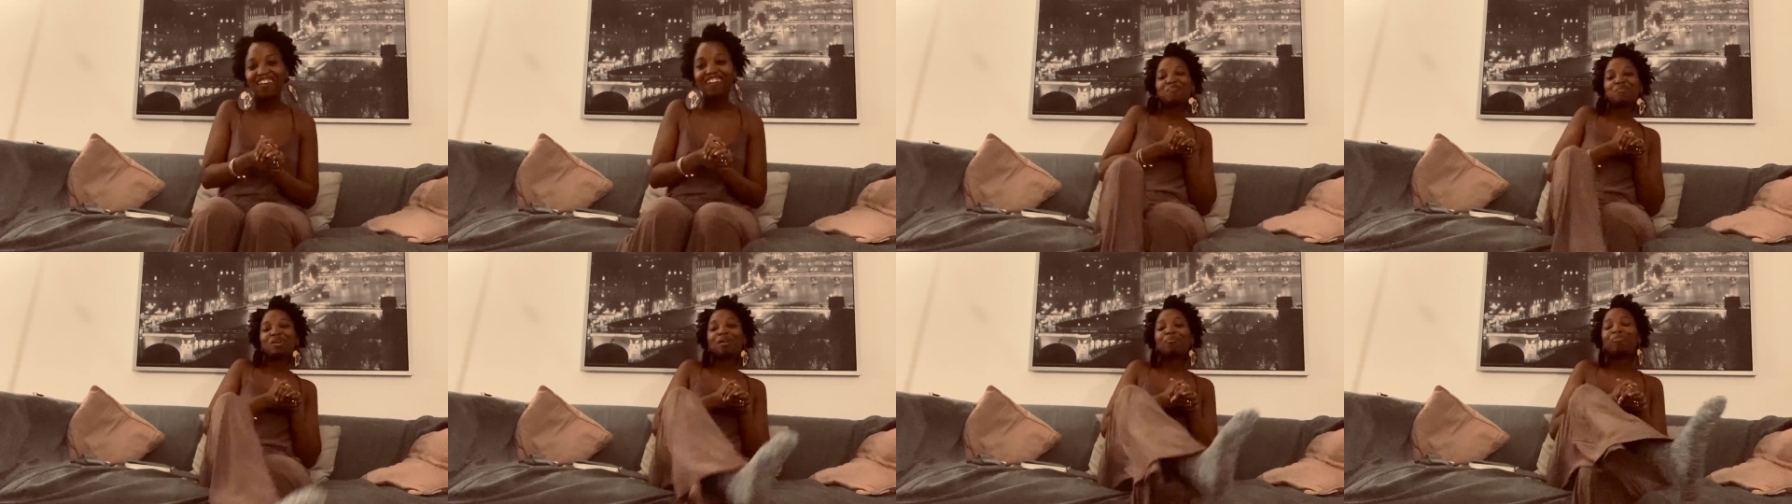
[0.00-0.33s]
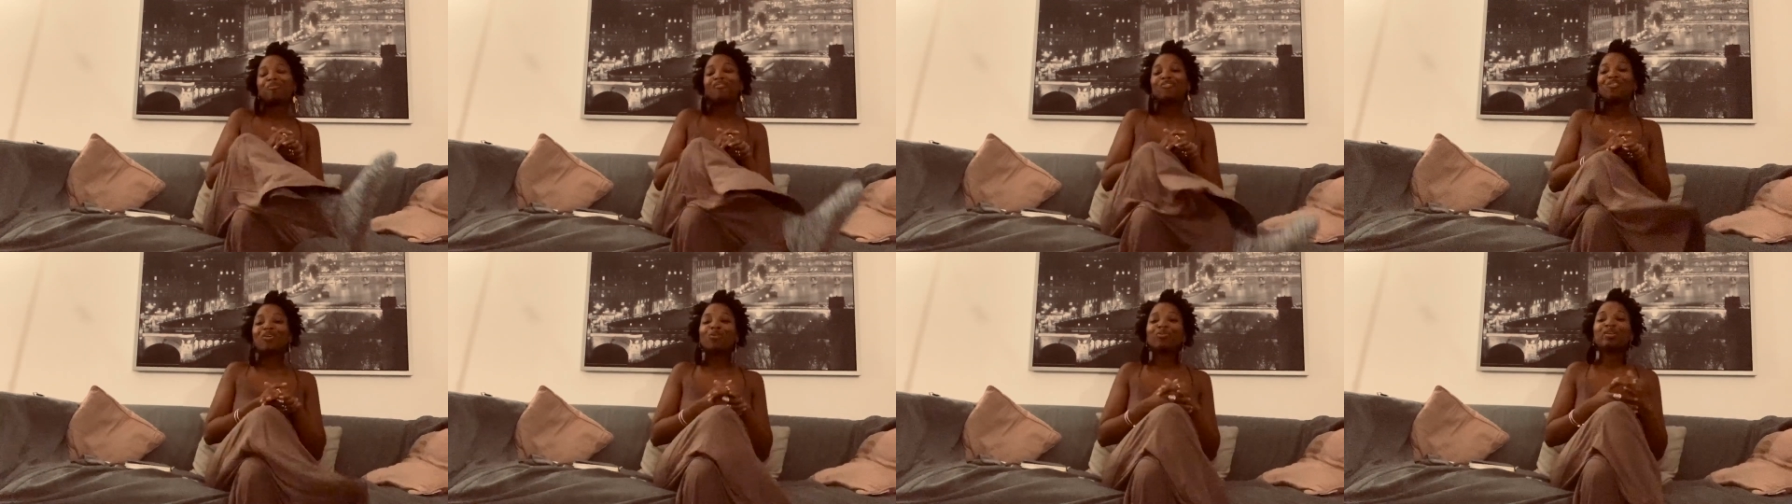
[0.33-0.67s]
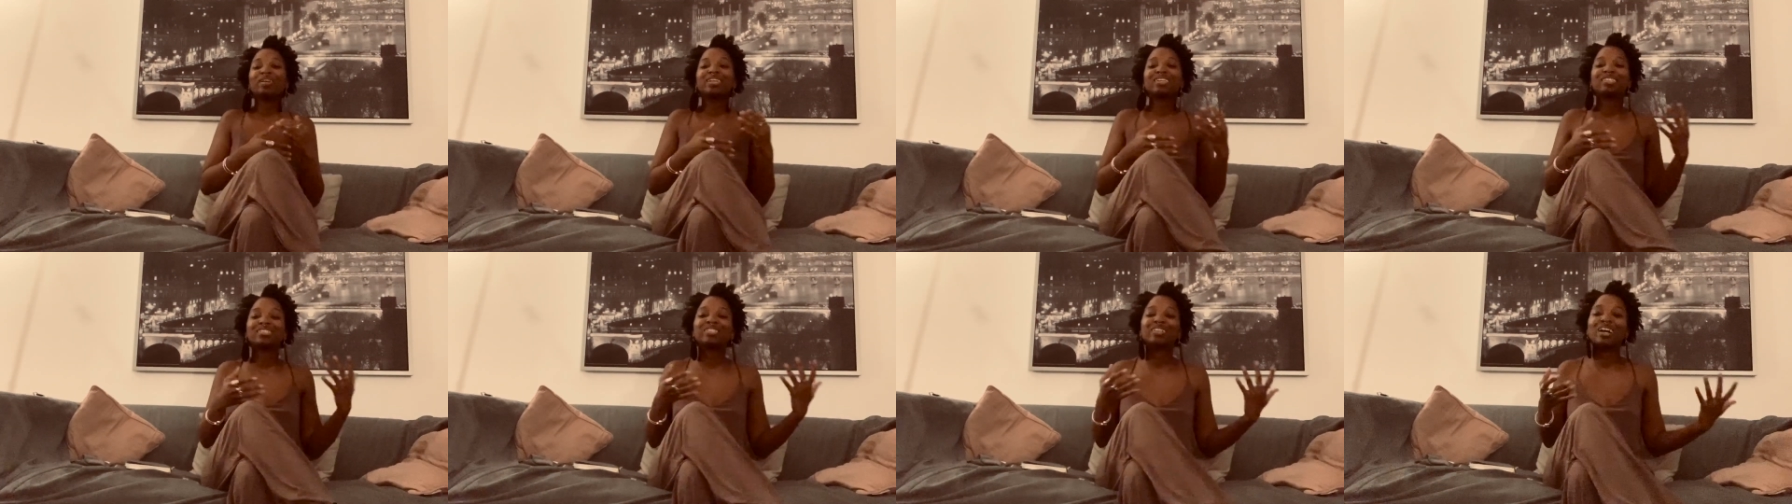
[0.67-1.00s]
And before we
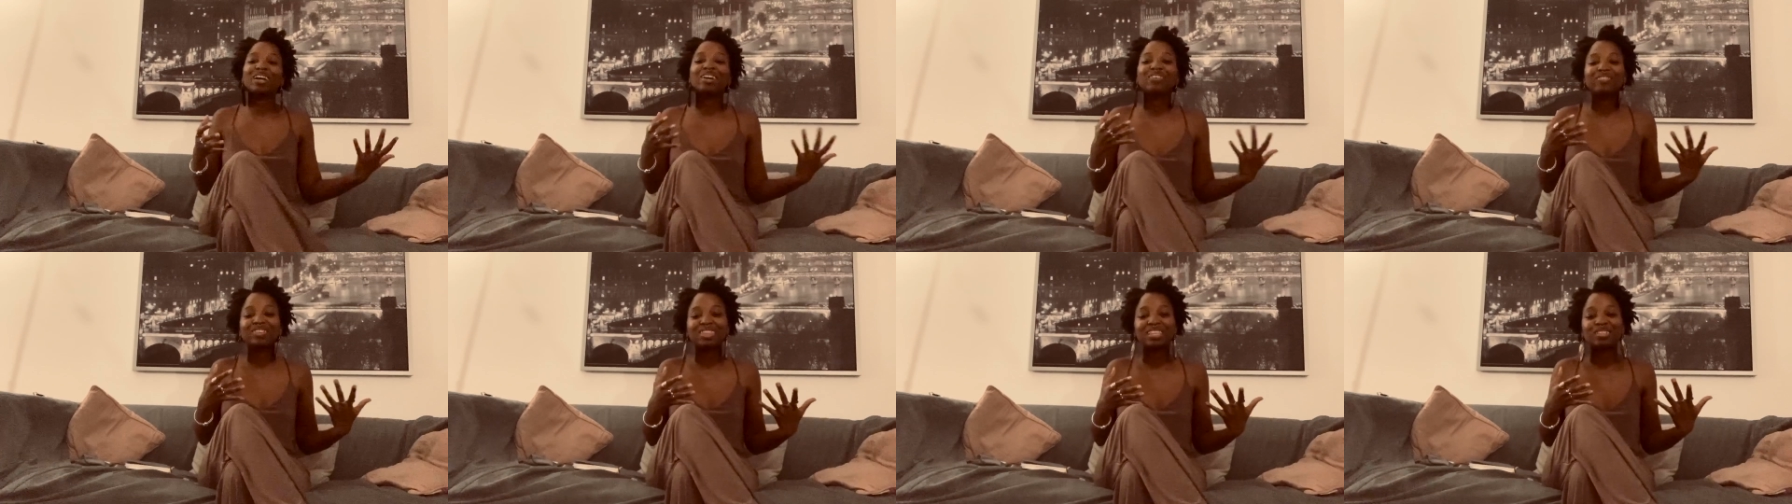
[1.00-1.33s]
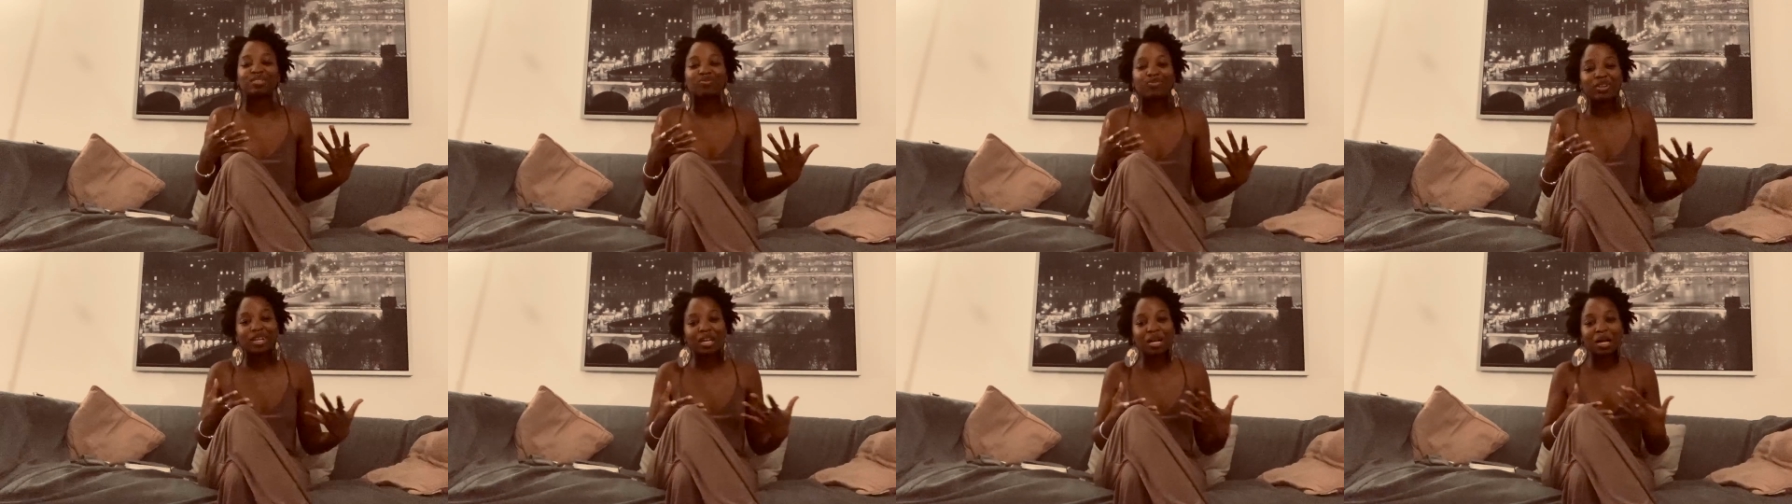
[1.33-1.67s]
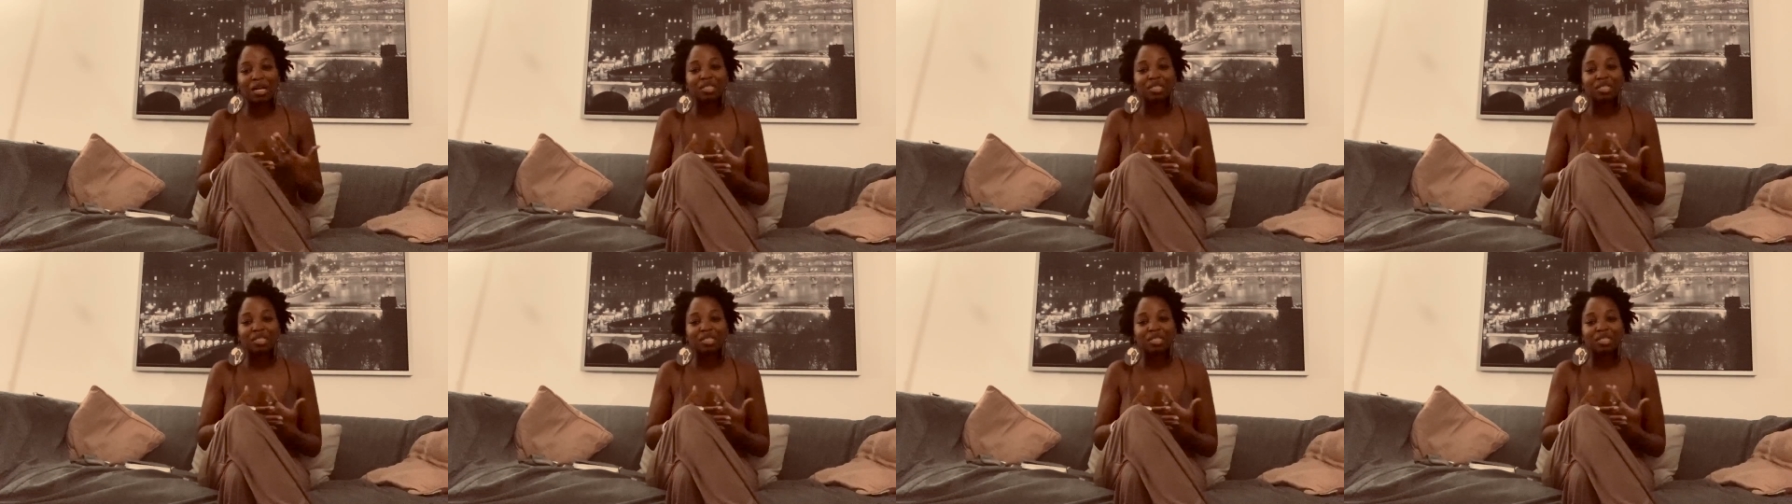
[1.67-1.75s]
get started with this video,